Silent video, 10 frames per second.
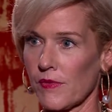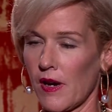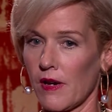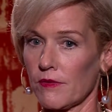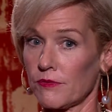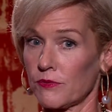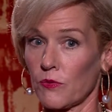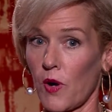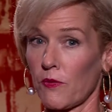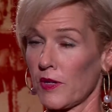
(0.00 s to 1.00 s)
of
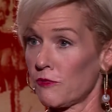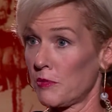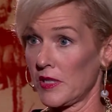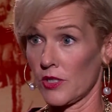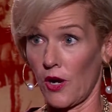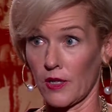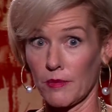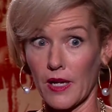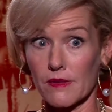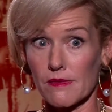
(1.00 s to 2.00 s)
what we've been taught
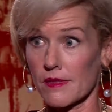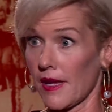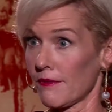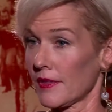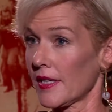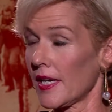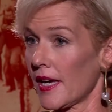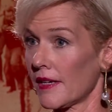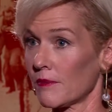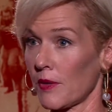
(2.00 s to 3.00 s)
about slavery
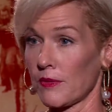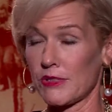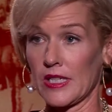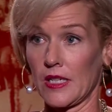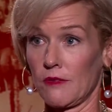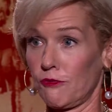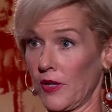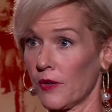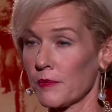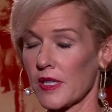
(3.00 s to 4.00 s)
and what we've seen in
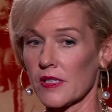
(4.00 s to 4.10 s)
film.